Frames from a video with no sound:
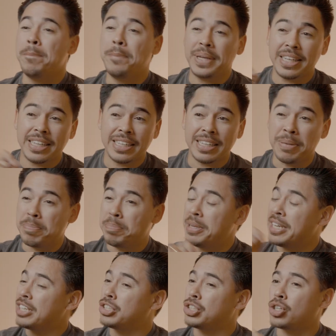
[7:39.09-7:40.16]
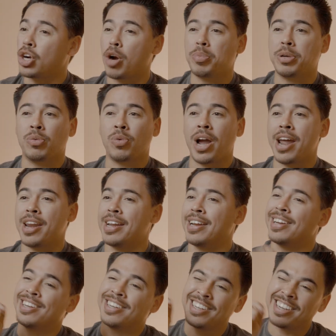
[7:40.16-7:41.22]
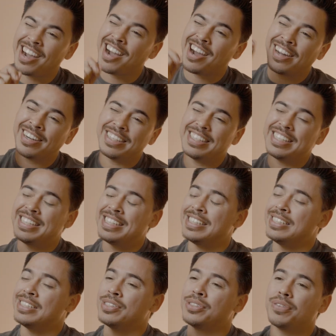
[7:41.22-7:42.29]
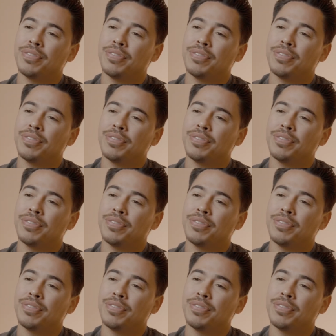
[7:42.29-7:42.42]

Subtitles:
in big Sharpie writing, God is